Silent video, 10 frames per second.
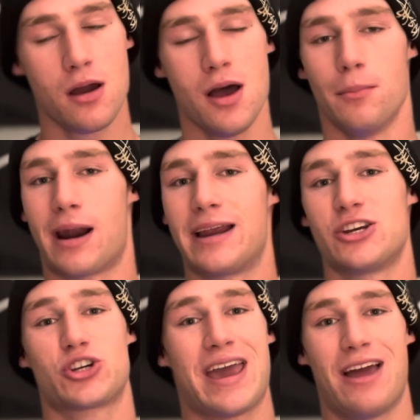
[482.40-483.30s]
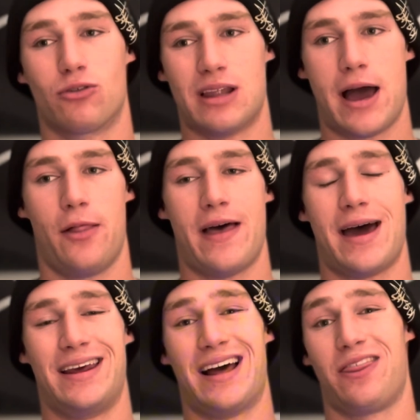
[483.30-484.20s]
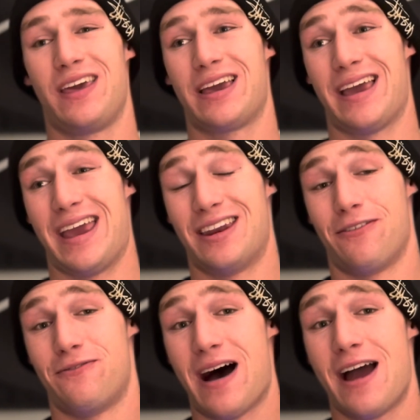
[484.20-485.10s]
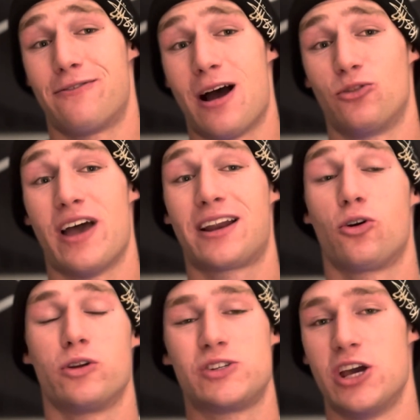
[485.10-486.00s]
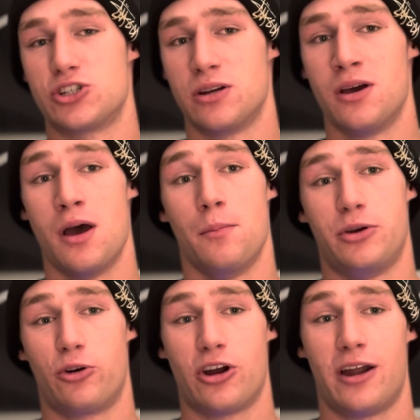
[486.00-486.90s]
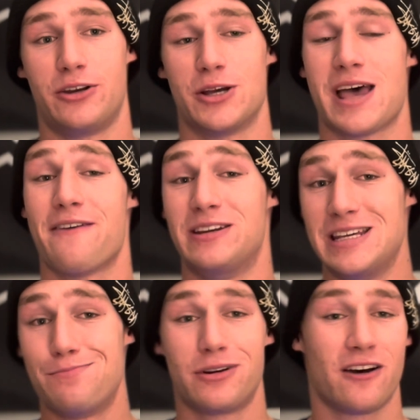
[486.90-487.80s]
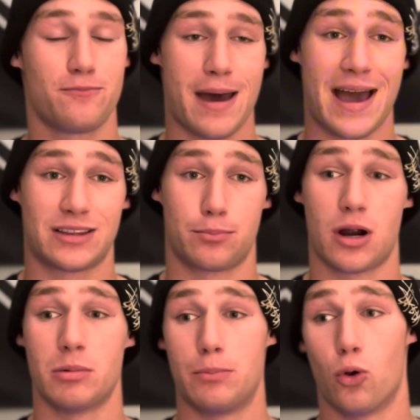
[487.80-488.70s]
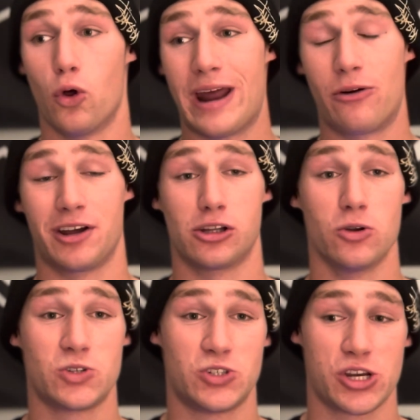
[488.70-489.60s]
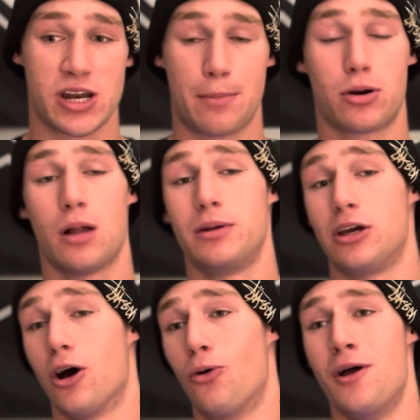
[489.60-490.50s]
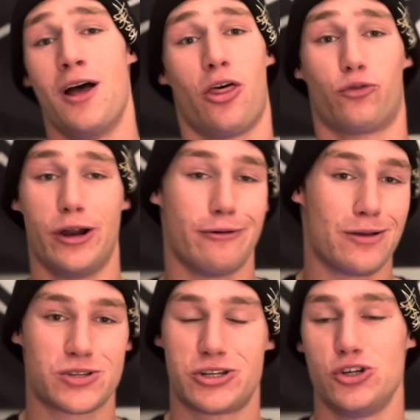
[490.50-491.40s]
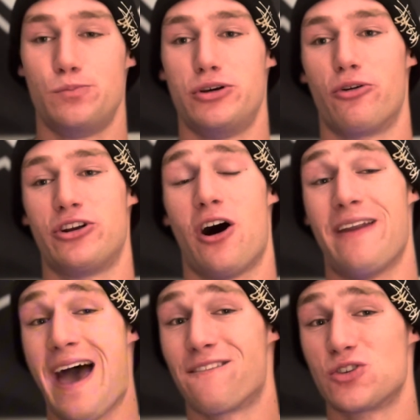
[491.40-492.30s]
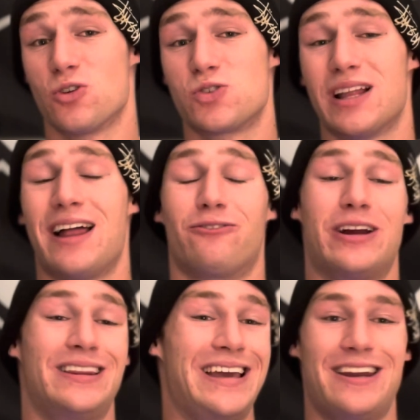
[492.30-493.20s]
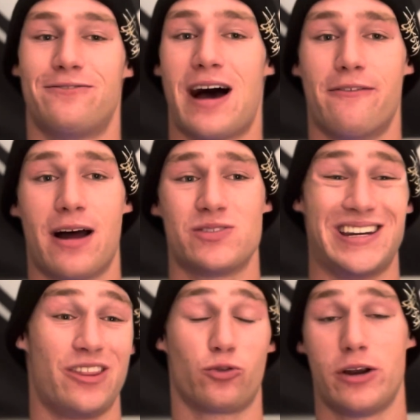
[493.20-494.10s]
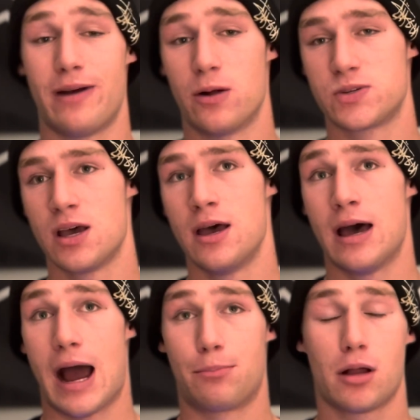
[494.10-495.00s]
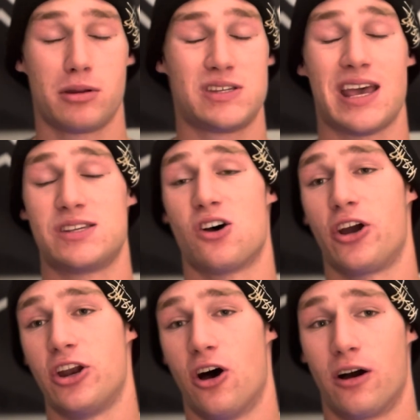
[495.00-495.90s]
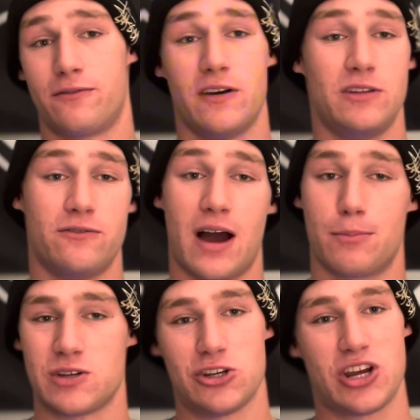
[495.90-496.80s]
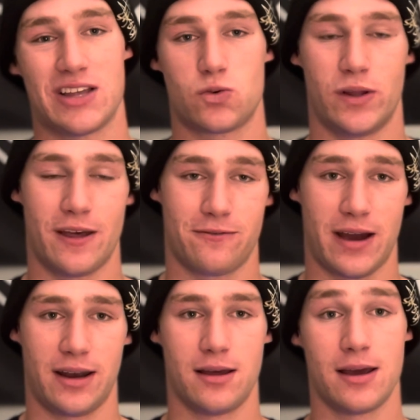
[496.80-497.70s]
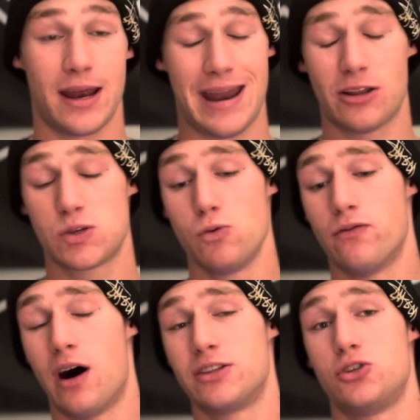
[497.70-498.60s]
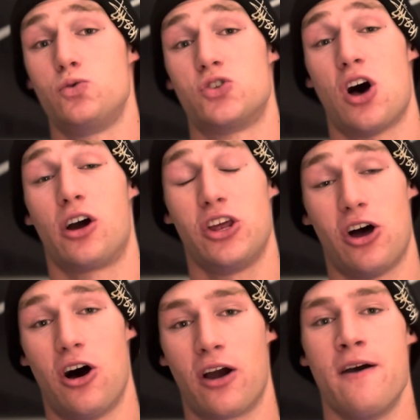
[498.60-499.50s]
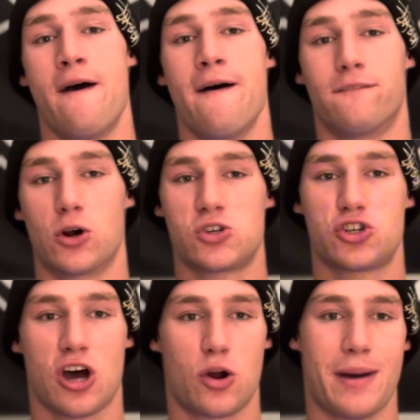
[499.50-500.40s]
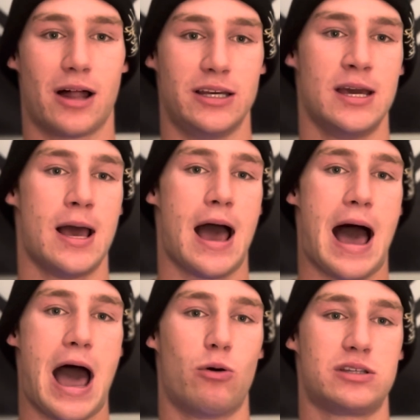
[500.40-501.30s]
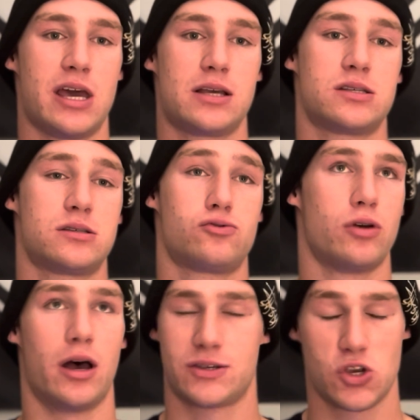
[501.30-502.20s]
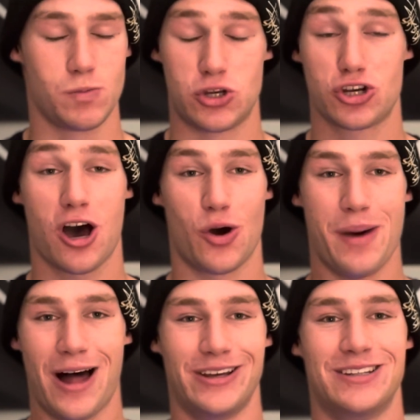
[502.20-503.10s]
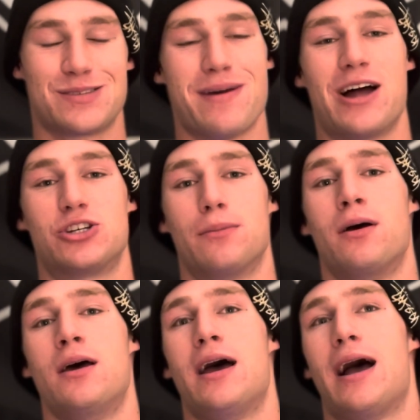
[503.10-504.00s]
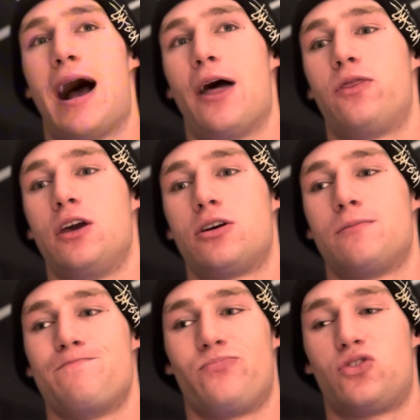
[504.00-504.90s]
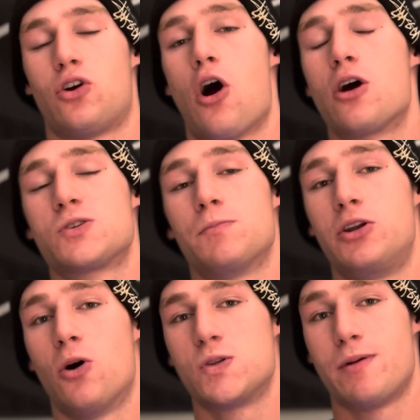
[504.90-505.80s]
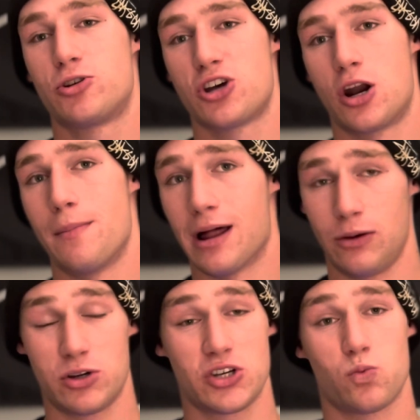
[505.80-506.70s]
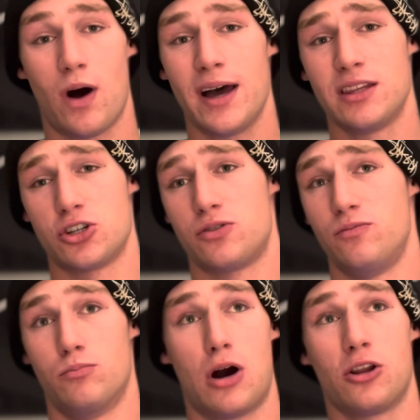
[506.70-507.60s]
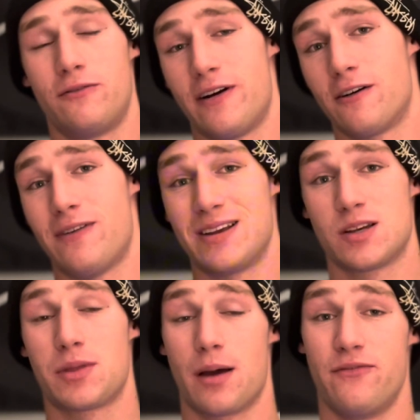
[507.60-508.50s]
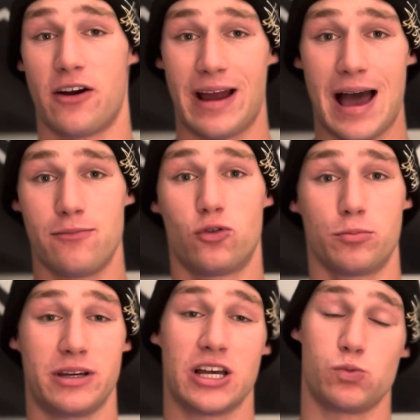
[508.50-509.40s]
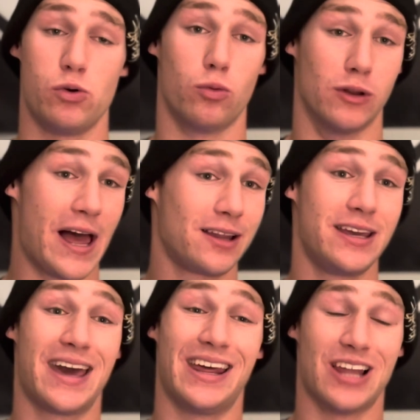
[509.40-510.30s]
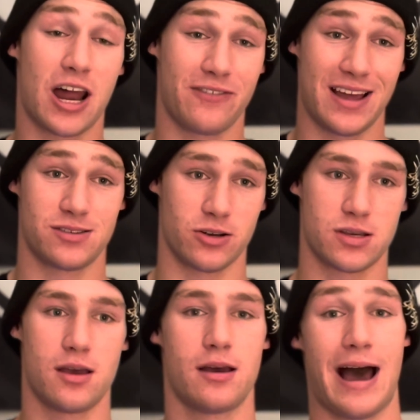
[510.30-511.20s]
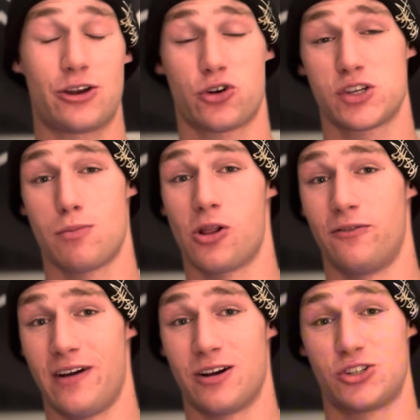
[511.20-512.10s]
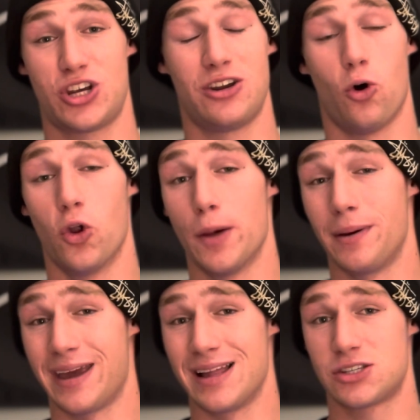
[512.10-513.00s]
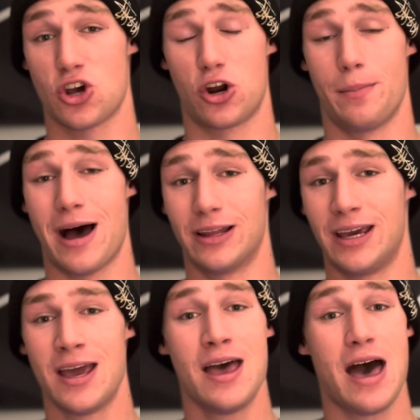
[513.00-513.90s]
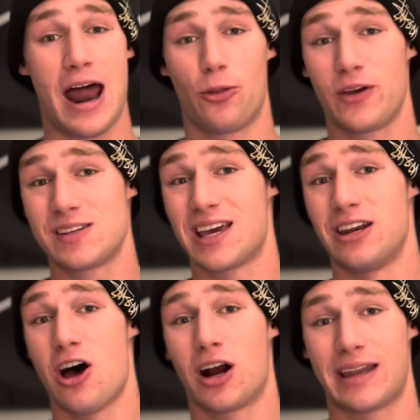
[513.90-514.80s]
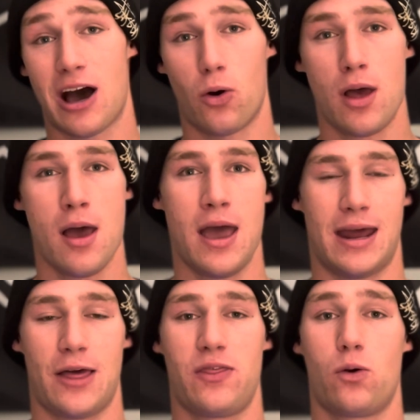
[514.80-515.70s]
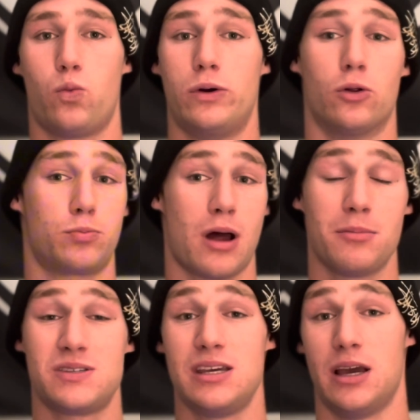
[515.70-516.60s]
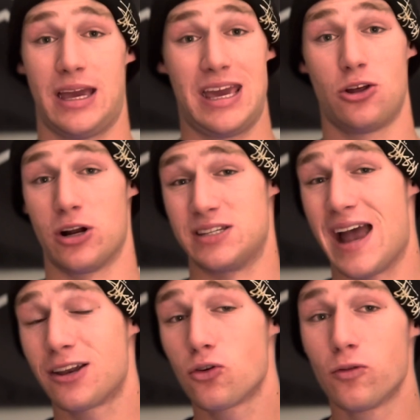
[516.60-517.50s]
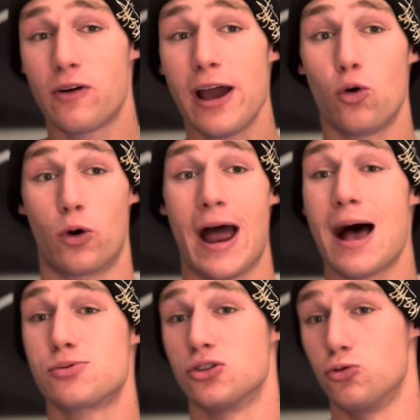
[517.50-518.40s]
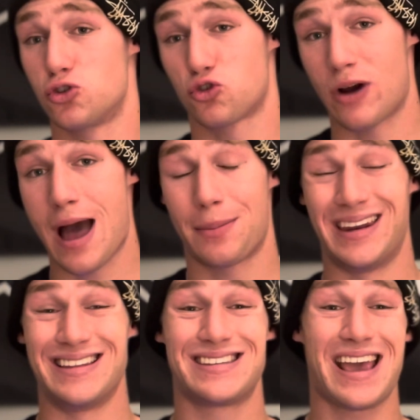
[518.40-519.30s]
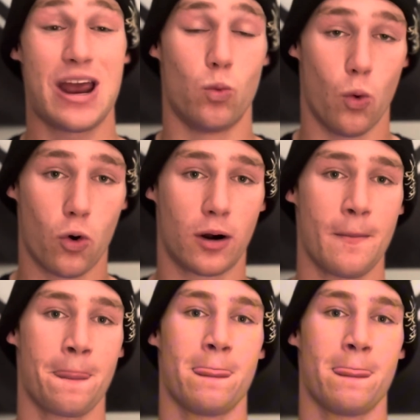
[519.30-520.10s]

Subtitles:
But I just can't rely on that, and I think in a 5-round technical decision, Petr Yan does have a deep enough bag to probably pull it out in a close decision. I'd probably go 3 rounds to 2, Petr Yan ever so slight lean in 5 rounds, and in 3 rounds, I'd probably say Song Yadong 55% chance to win that fight. And now let's move on to Song Yadong versus Sean O'Malley. I would take Sean O'Malley in this matchup. I think there are some unknowns about Sean O'Malley, which is why the Marlon Vera fight is something I'm very hyped for, because we will likely get a lot of answers. I trust Marlon Vera's chin to hold up against Sean O'Malley. I don't think he's getting knocked out, and I think we'll probably see either a technical fight or an absolute scrap, an insane war.